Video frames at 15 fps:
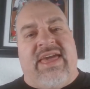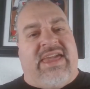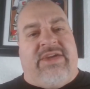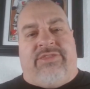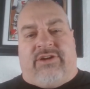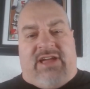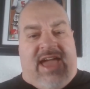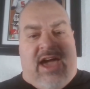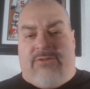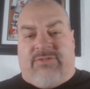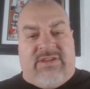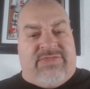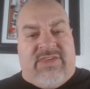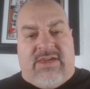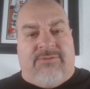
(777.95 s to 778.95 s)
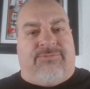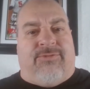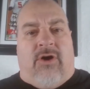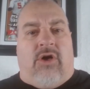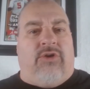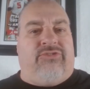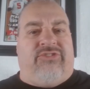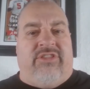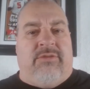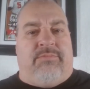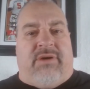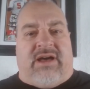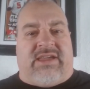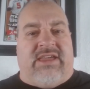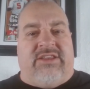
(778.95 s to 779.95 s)
either everything falls in the
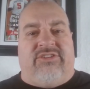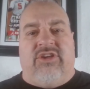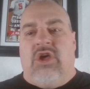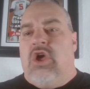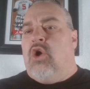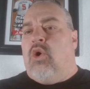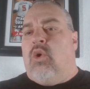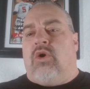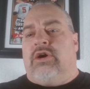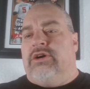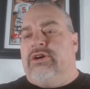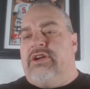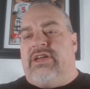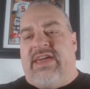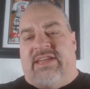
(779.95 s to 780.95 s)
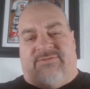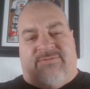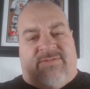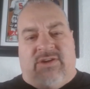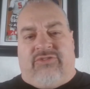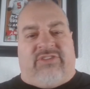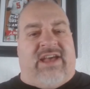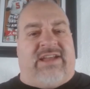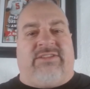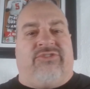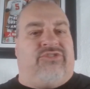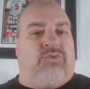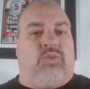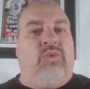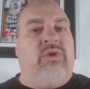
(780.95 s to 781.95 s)
bucket or it feels like
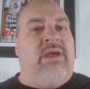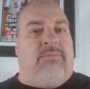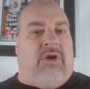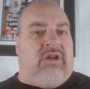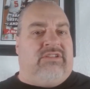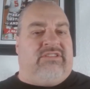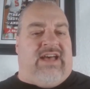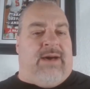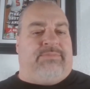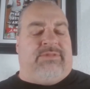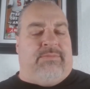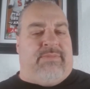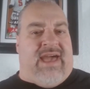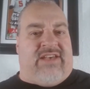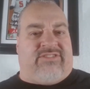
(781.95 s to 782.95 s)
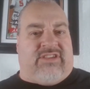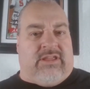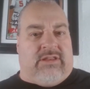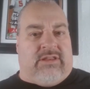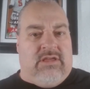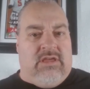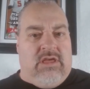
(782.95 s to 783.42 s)
there's a rim on top of the basket.